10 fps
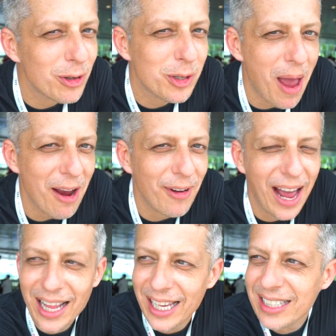respect for
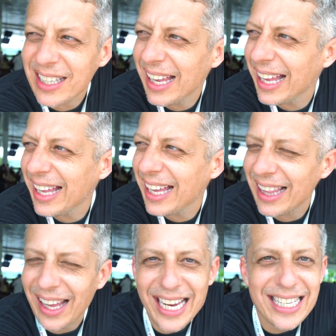Alex.
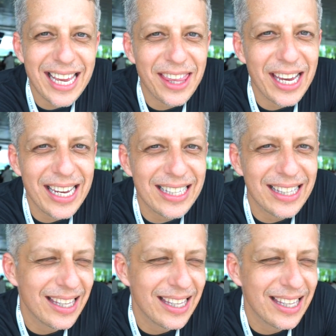Like he said that he,